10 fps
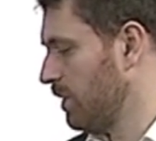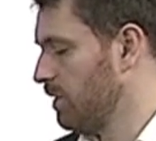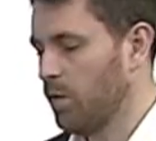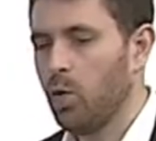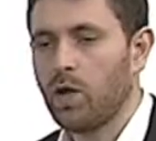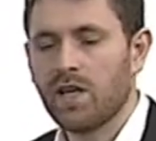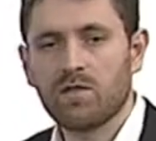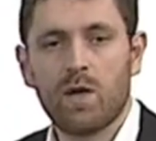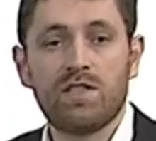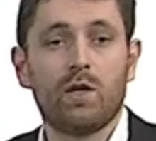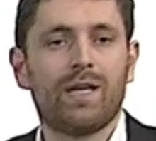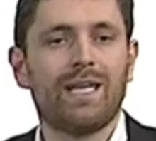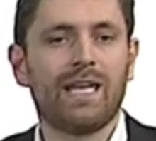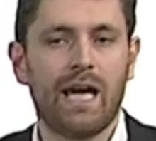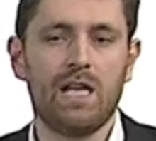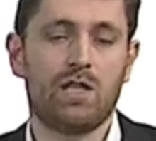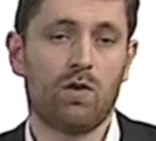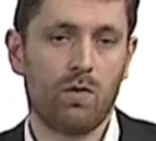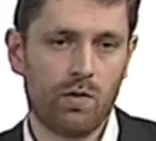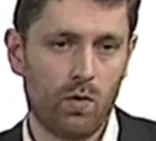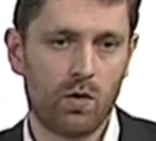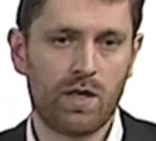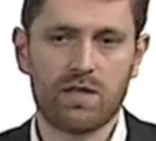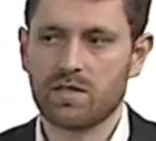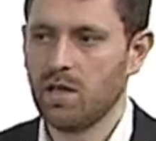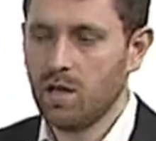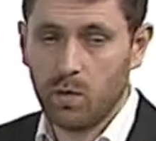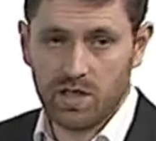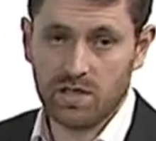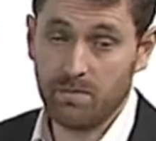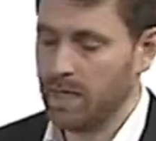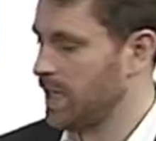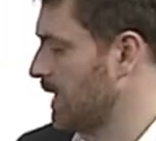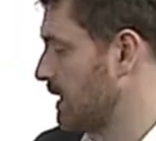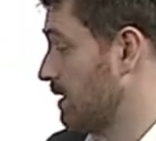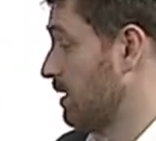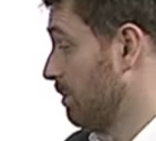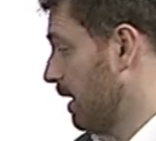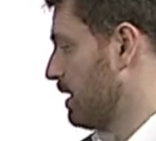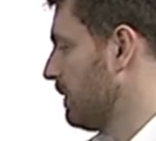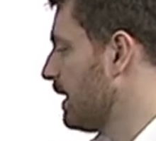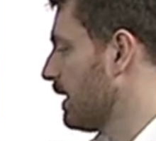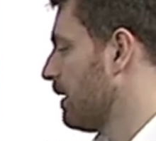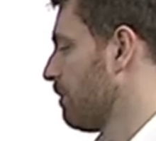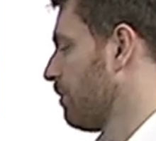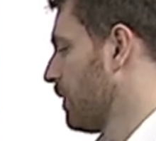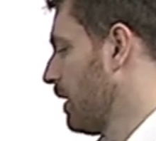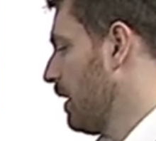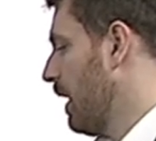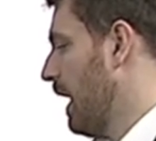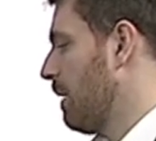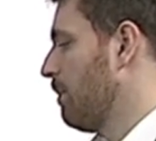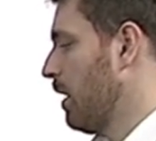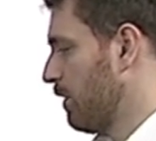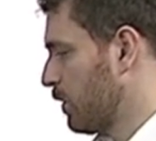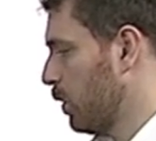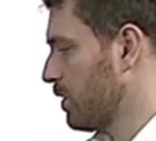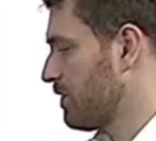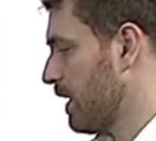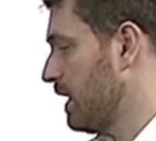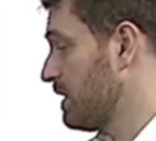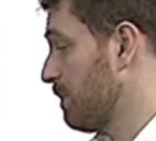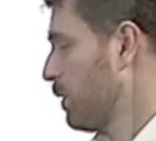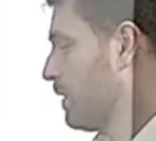all kinds of ways that you can engage your audience, which isn't mediated by the media. And of course, finally, deploying